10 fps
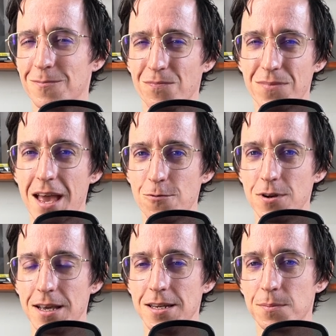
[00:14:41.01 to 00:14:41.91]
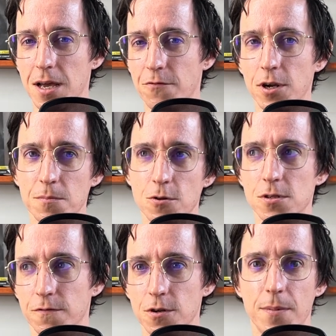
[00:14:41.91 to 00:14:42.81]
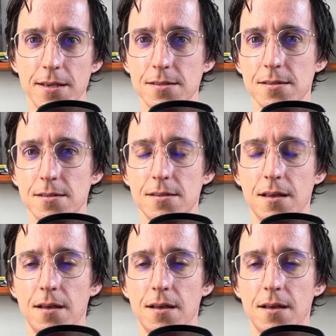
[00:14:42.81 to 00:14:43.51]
That would end up covering most of your bases.